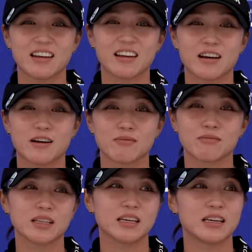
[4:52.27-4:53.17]
and
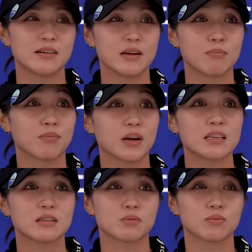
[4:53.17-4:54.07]
really
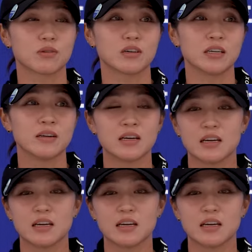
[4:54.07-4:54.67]
embrace what